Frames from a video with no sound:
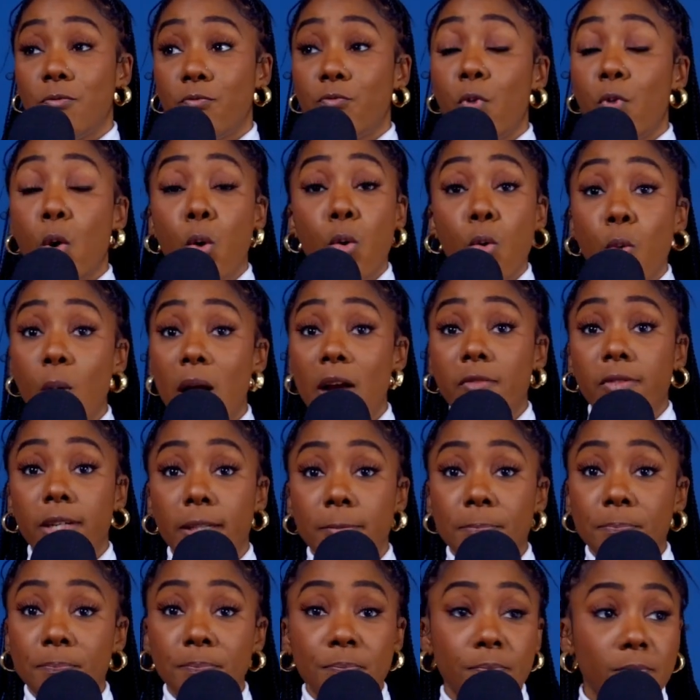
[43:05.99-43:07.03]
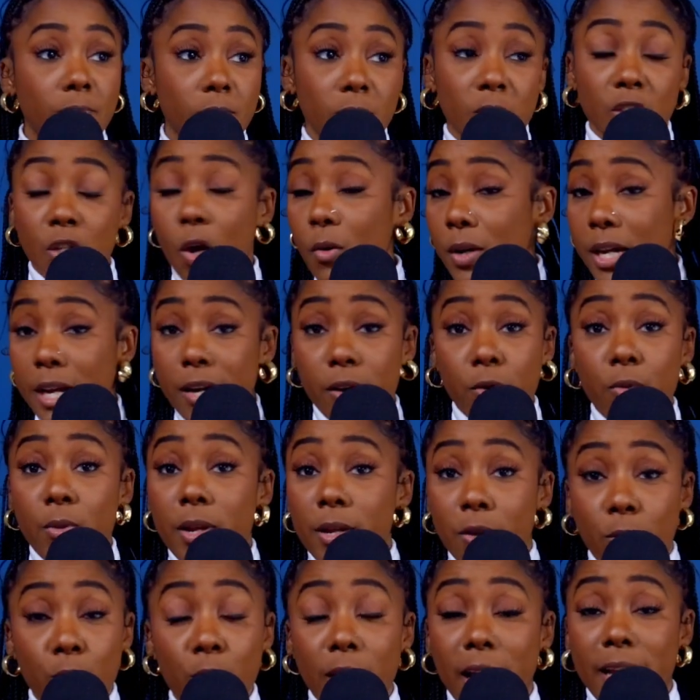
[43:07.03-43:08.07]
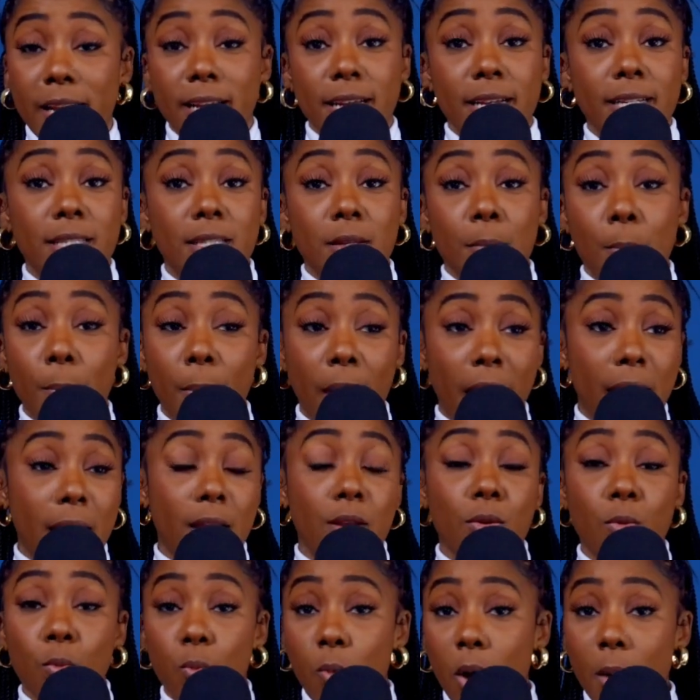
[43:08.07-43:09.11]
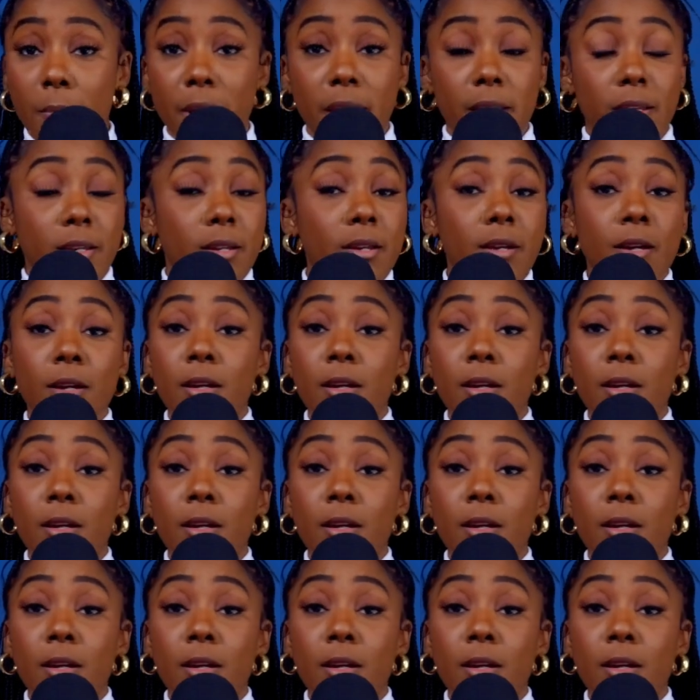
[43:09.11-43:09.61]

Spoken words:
For whoever. Don't care who that is. Man, woman,